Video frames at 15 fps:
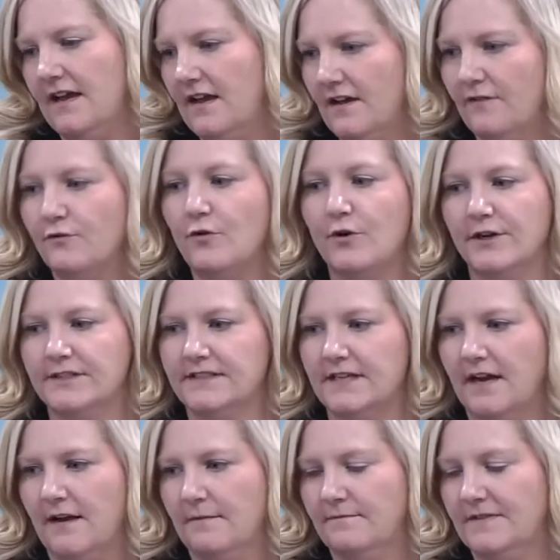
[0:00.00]
Of course,
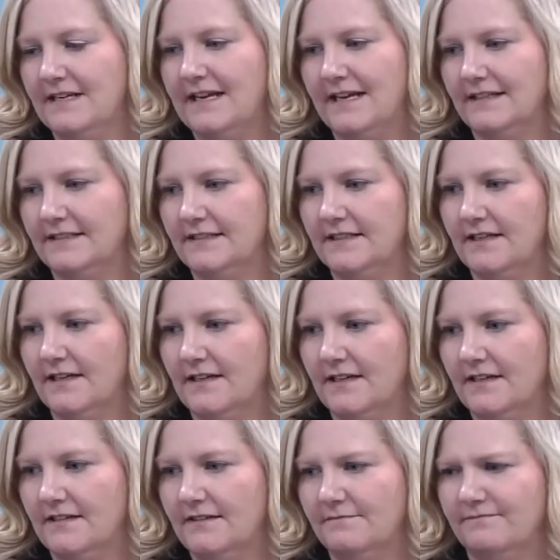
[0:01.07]
the next
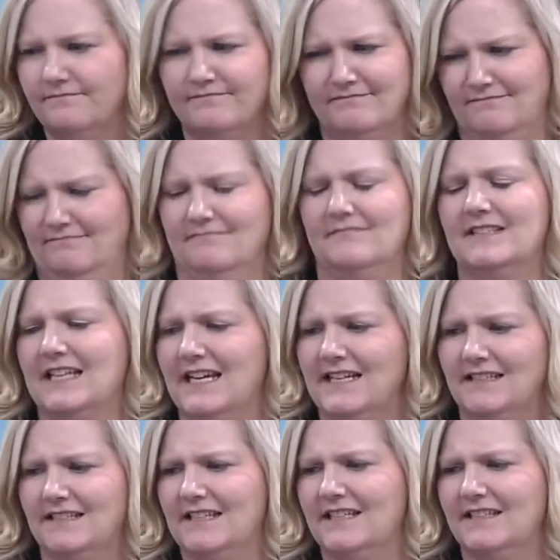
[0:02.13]

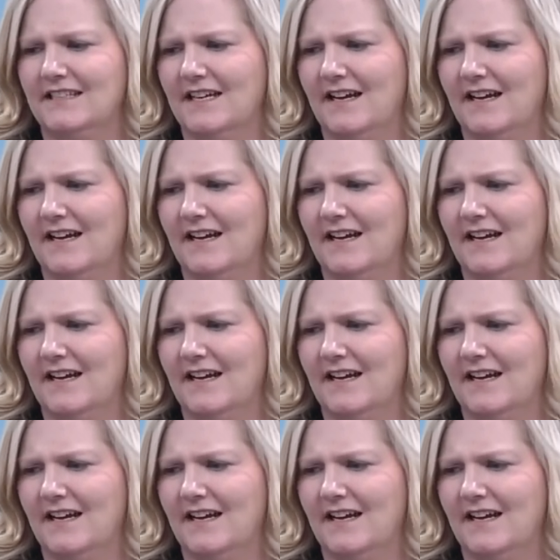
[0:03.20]
slide says